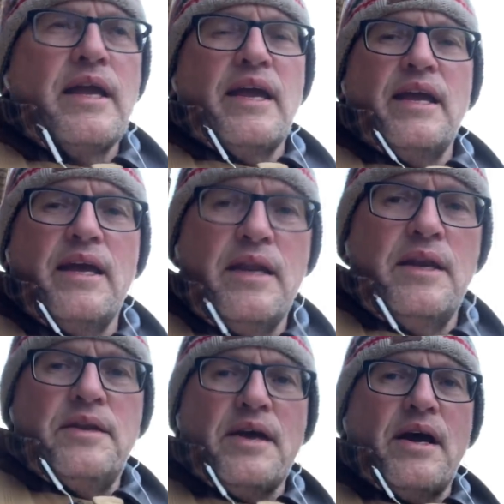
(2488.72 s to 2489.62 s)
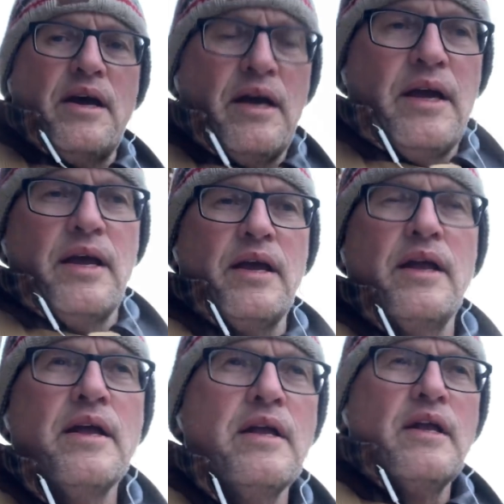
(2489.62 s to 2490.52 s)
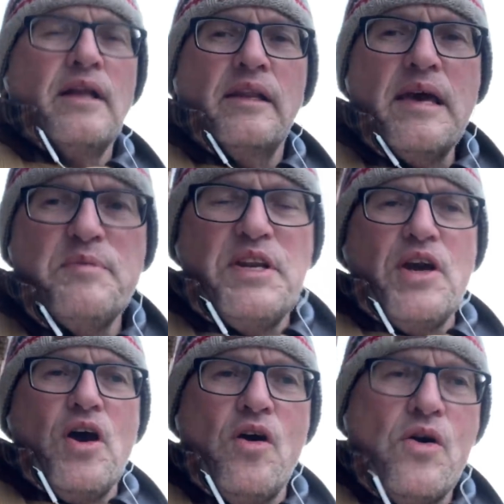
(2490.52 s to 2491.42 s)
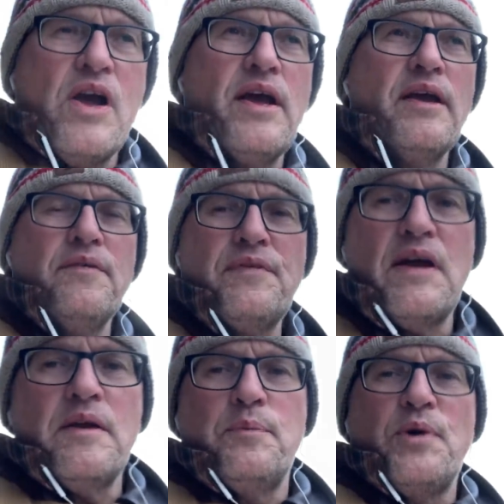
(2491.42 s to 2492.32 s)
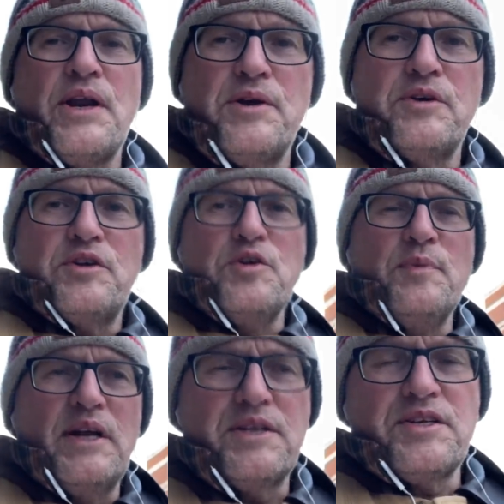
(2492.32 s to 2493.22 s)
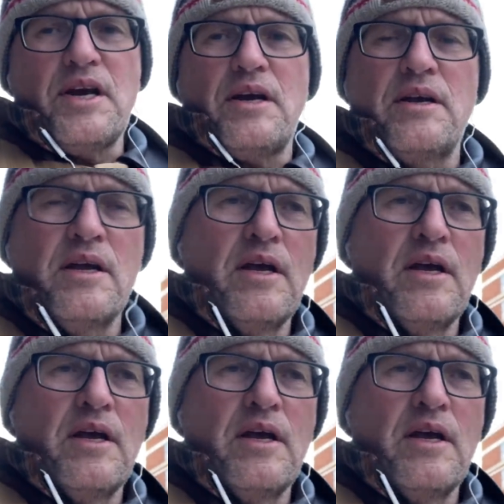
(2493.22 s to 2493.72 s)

And uh, let me know if I put out too much uh,